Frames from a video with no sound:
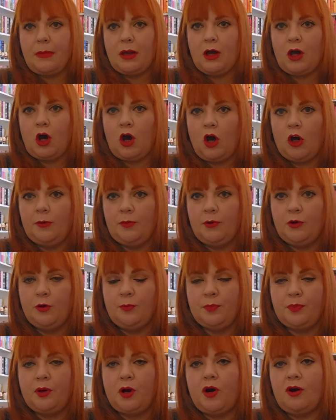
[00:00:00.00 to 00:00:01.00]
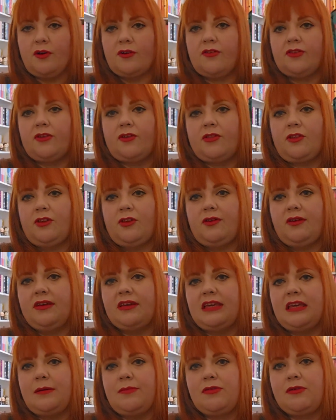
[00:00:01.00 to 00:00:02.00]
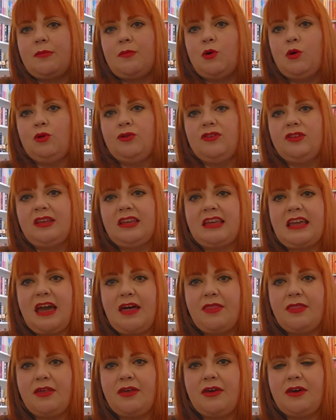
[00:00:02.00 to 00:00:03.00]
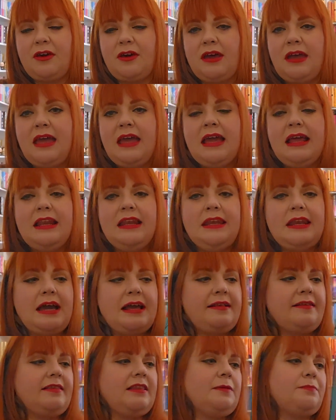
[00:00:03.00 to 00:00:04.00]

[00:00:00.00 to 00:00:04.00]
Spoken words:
cardboard box so that you can keep them all together, nicely